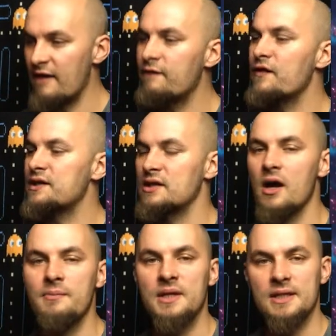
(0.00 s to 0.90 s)
every
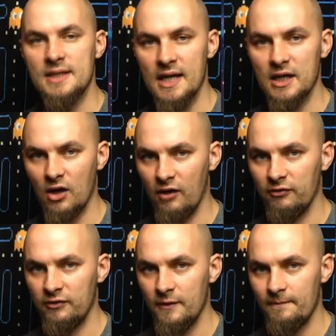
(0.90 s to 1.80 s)
time you take
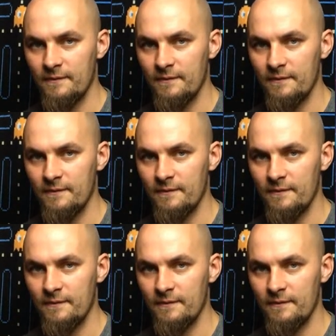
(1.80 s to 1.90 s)
off.